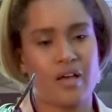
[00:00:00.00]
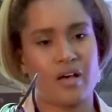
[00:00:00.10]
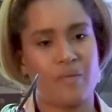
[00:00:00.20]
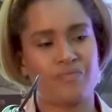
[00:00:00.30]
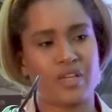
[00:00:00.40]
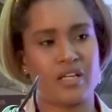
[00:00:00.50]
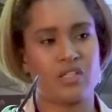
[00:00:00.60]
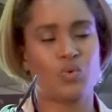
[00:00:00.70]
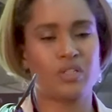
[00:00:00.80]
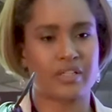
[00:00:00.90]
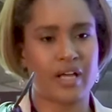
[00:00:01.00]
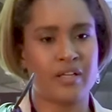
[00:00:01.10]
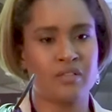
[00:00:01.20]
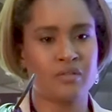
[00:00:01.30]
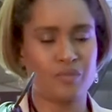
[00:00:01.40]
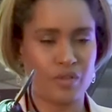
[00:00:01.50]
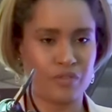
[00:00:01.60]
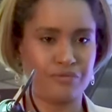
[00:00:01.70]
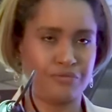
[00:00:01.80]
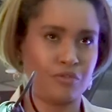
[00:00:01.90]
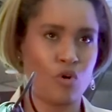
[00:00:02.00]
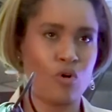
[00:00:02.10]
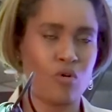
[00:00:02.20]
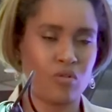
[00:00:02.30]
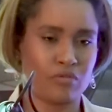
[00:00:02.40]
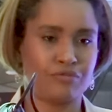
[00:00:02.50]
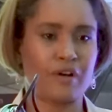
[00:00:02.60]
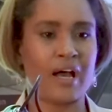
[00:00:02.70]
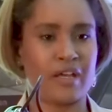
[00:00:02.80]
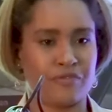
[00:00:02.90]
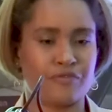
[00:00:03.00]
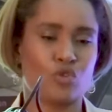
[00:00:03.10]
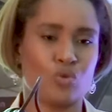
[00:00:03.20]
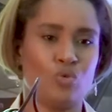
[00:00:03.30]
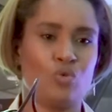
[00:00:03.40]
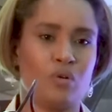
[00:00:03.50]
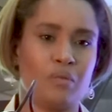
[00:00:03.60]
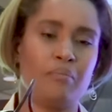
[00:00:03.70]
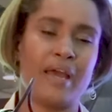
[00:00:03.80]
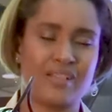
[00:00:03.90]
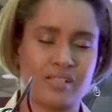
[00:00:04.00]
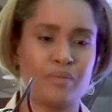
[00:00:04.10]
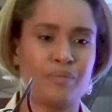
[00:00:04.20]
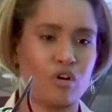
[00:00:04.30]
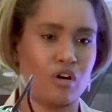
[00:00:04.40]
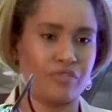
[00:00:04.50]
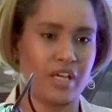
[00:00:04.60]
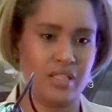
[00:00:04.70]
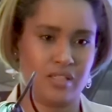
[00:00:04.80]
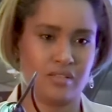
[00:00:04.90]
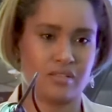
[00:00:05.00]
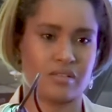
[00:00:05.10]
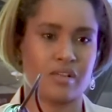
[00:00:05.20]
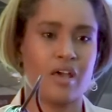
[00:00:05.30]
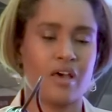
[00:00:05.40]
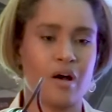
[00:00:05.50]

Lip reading: and it will run for 5 to maximum of 8 years.